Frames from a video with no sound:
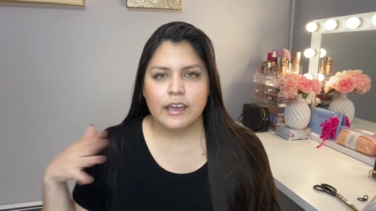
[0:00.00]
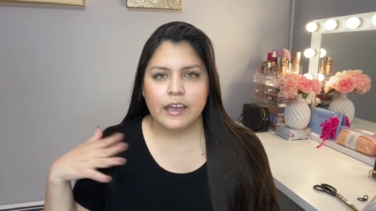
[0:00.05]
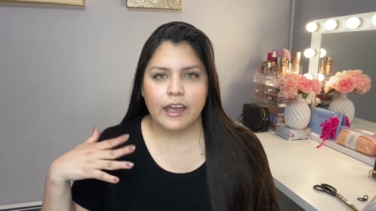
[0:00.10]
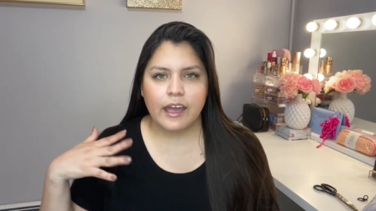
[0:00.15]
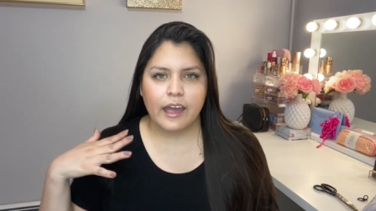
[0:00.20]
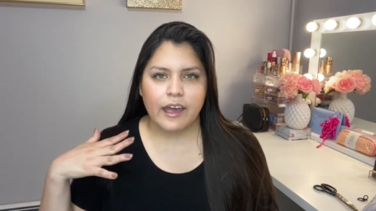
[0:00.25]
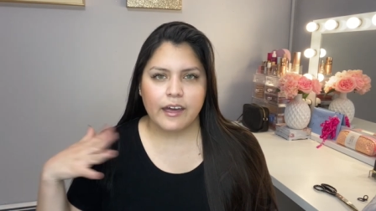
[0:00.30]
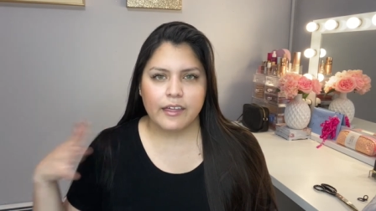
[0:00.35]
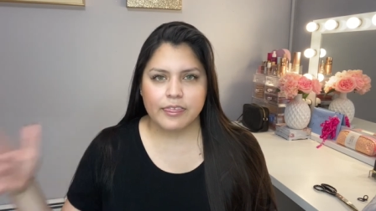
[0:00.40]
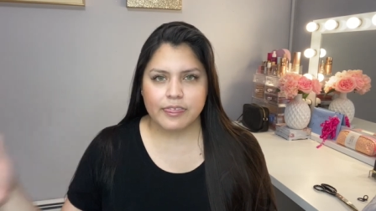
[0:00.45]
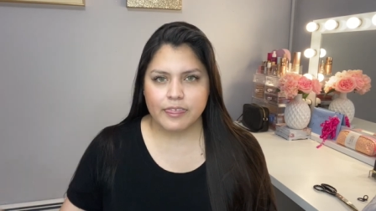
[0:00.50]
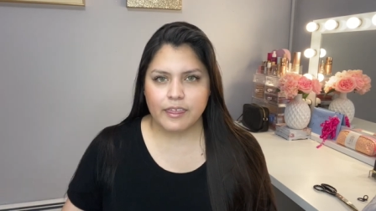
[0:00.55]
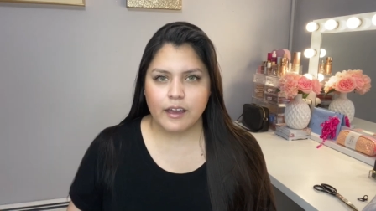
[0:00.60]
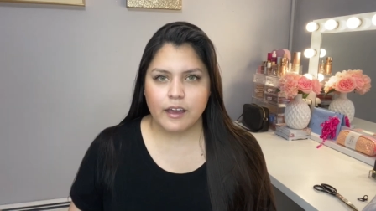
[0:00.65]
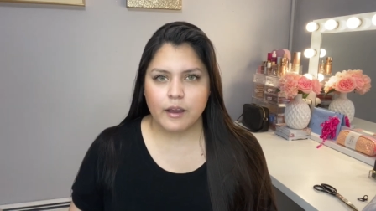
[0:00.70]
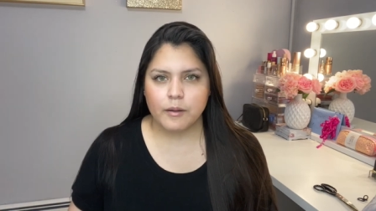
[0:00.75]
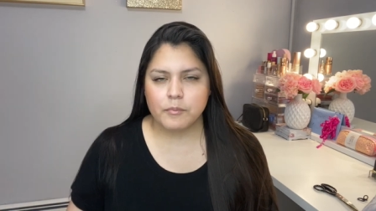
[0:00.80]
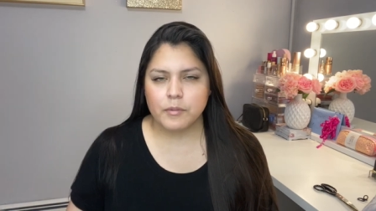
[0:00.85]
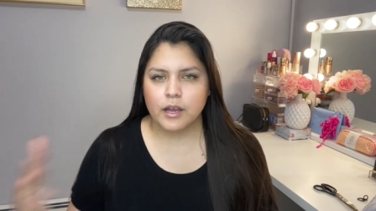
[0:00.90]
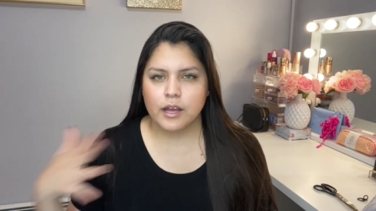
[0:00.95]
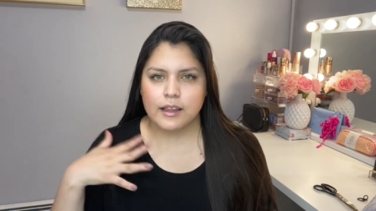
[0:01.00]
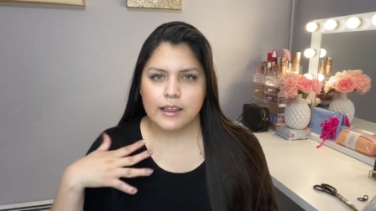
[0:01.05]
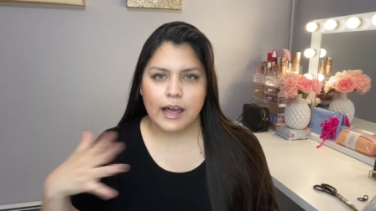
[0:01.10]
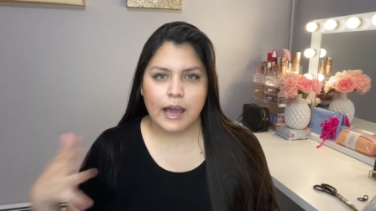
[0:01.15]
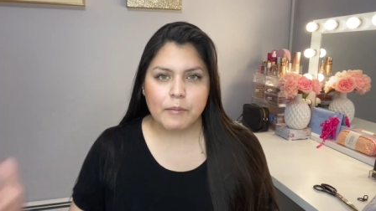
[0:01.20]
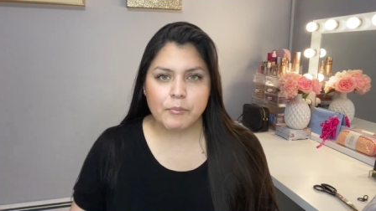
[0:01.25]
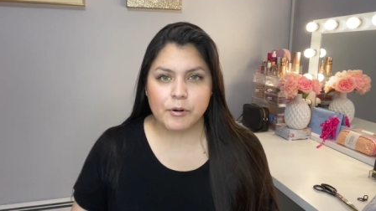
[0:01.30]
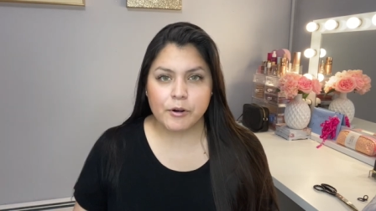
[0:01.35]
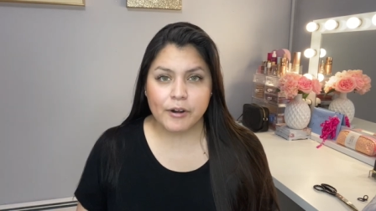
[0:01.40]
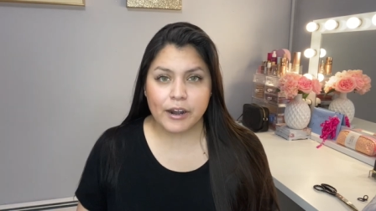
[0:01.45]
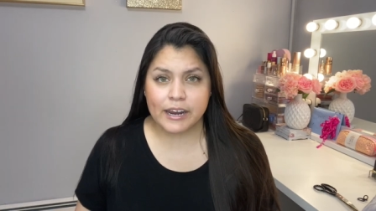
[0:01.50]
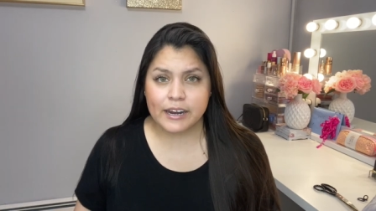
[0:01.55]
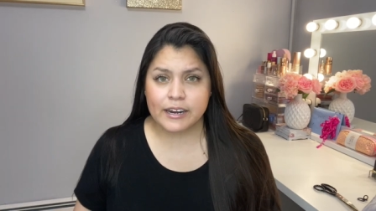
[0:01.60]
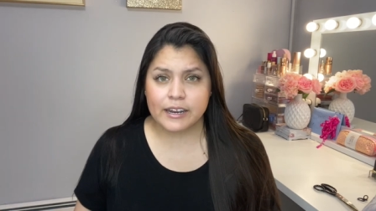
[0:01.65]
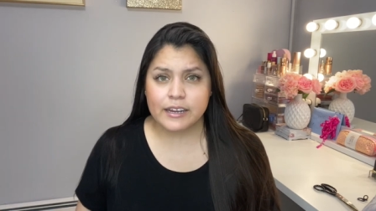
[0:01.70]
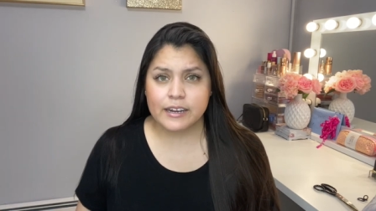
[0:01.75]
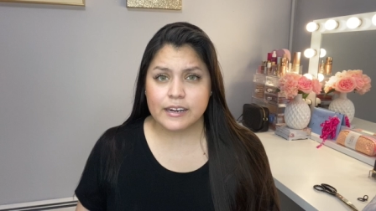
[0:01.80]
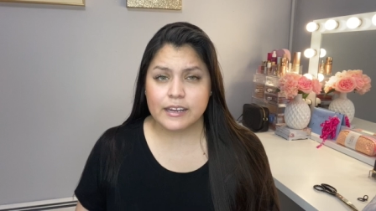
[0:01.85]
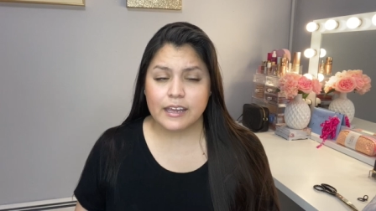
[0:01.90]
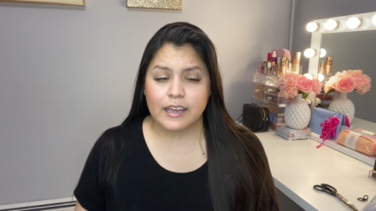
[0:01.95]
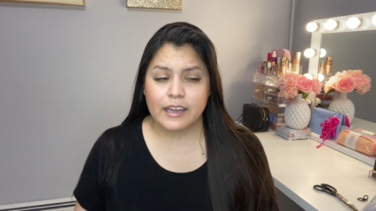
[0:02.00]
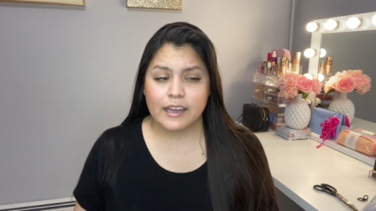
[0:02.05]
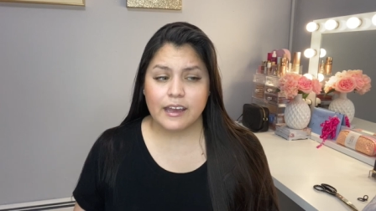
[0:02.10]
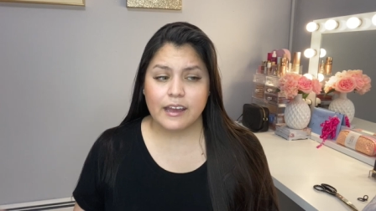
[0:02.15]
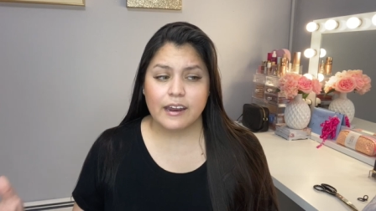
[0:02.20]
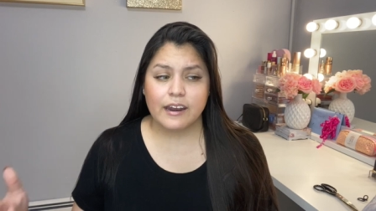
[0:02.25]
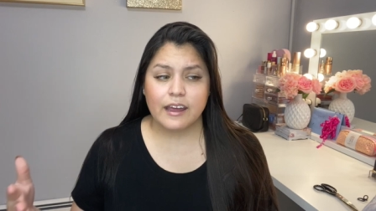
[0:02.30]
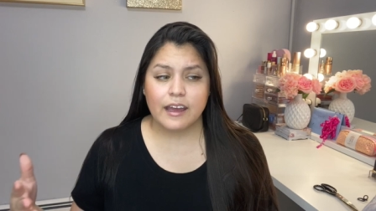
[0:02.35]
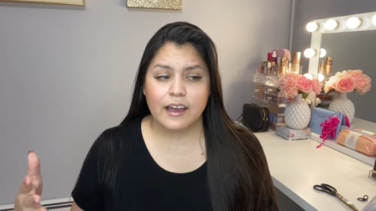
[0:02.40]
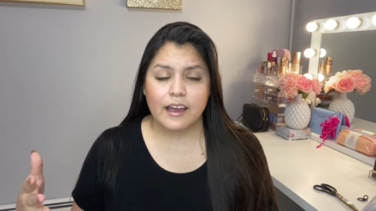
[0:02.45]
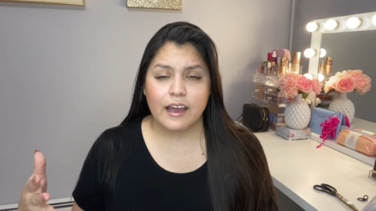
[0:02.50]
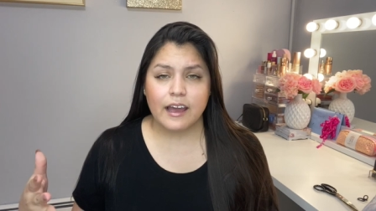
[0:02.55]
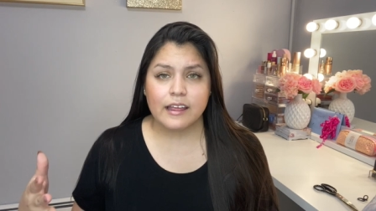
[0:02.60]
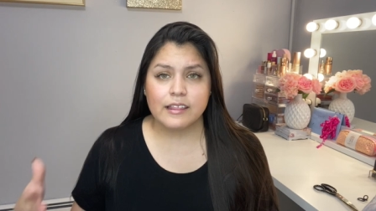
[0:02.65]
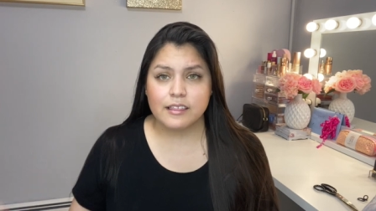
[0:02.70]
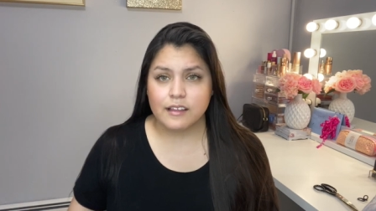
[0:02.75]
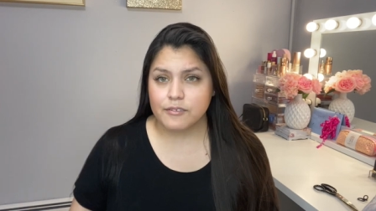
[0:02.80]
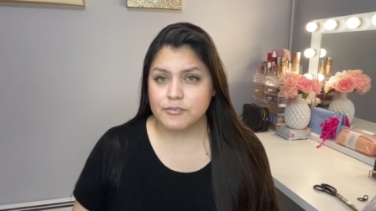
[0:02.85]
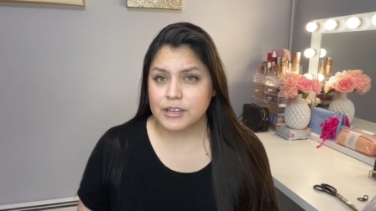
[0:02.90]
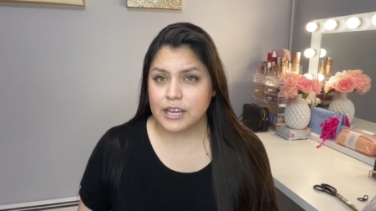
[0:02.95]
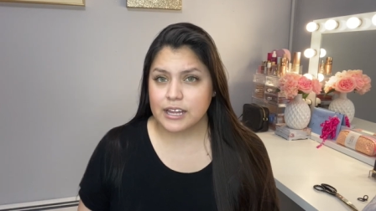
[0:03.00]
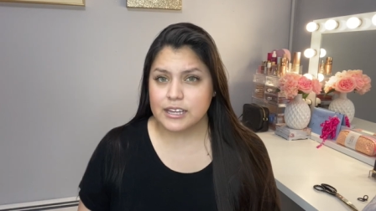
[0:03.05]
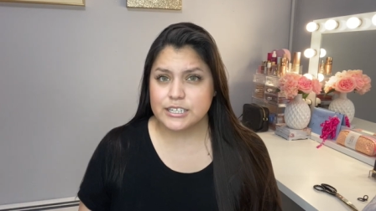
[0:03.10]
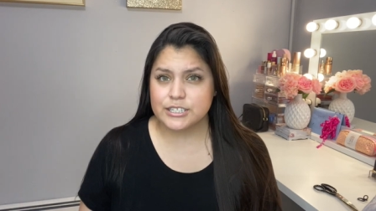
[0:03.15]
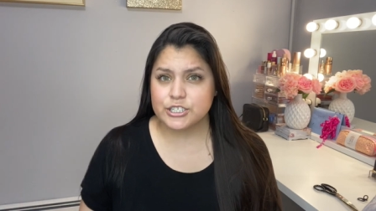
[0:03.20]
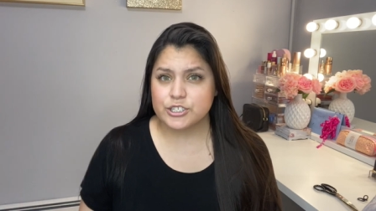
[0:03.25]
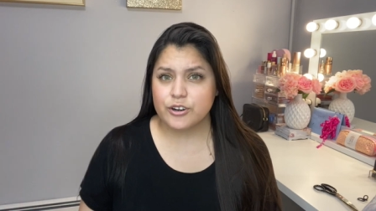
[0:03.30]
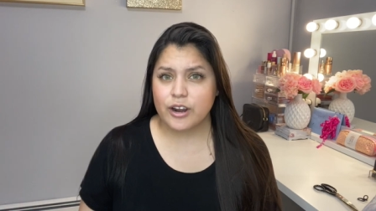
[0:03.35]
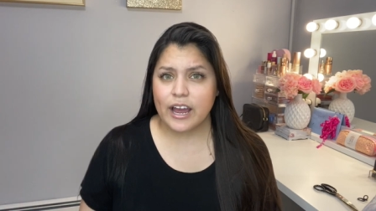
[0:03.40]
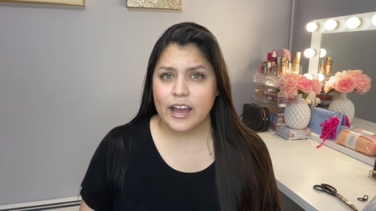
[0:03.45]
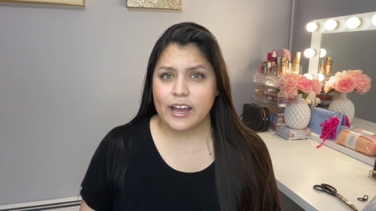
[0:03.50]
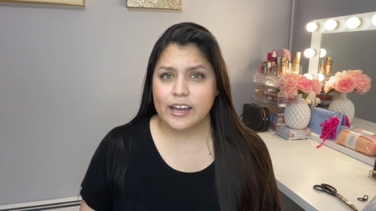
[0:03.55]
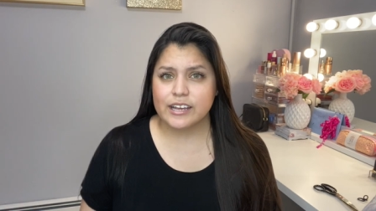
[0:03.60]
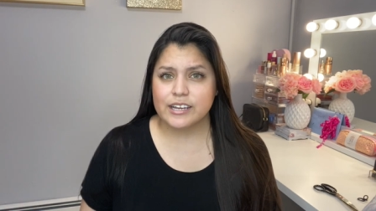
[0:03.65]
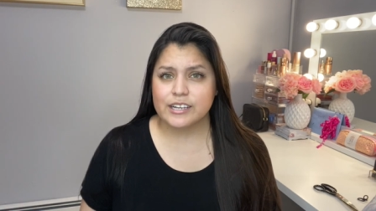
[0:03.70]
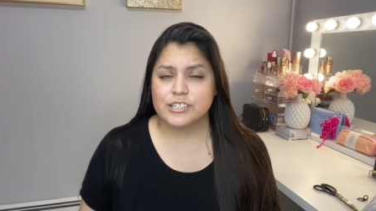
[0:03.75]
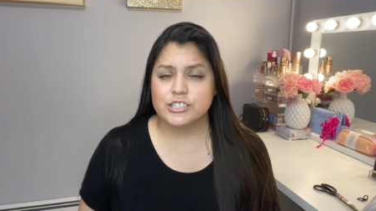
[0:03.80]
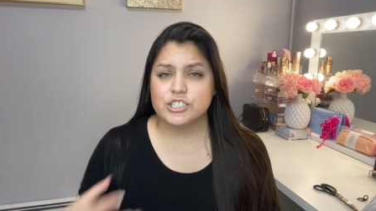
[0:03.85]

and them collaborated and I love Kelly Strack.